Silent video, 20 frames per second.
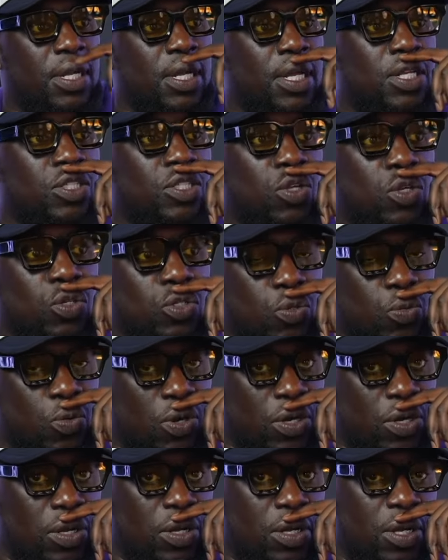in social
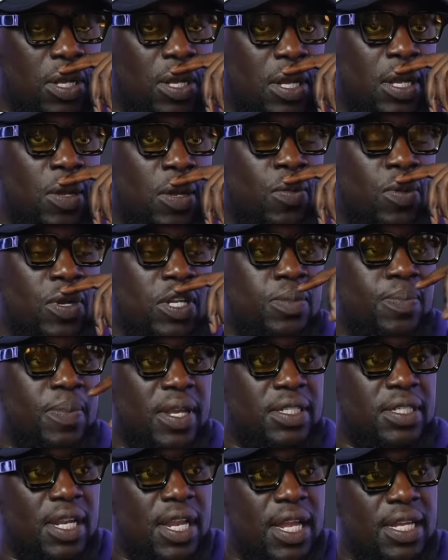work with a
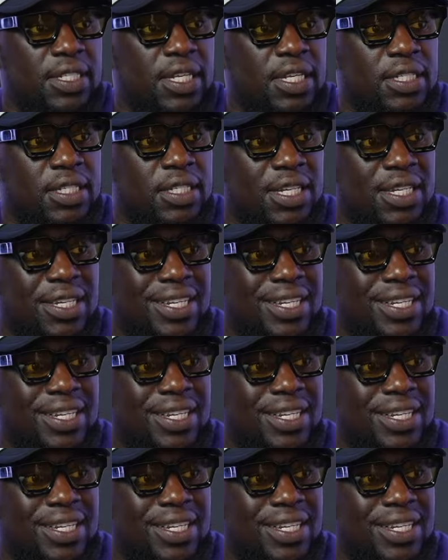specialization in